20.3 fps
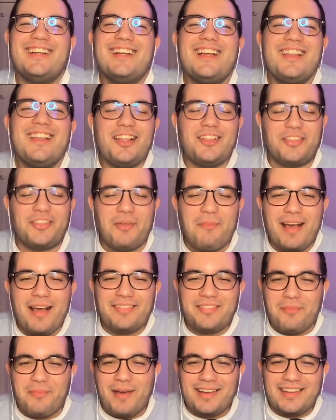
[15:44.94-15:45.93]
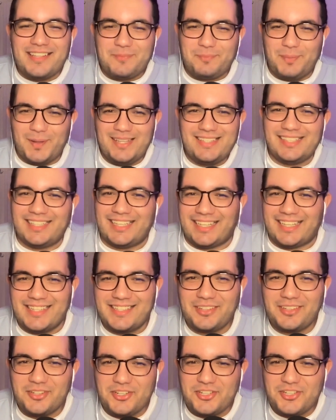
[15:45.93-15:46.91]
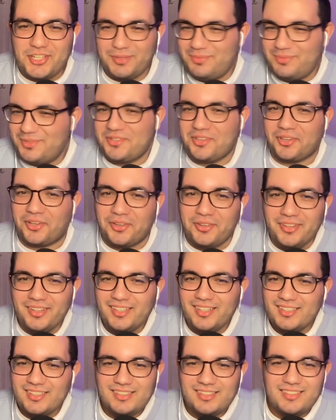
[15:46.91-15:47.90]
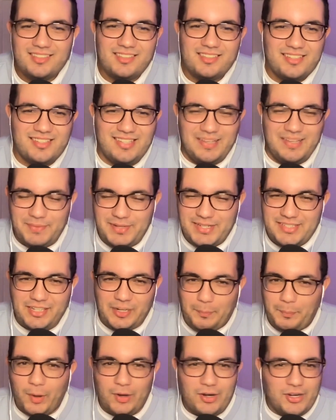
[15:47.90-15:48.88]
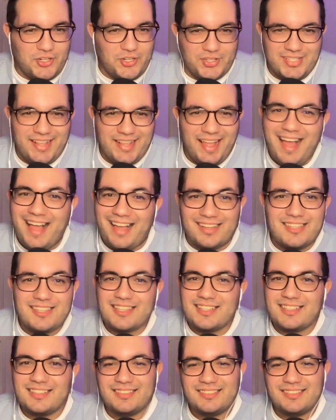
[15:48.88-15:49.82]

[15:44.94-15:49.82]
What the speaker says: Look, the man is busy. He's got a job to do. Somebody's got to polish the stags.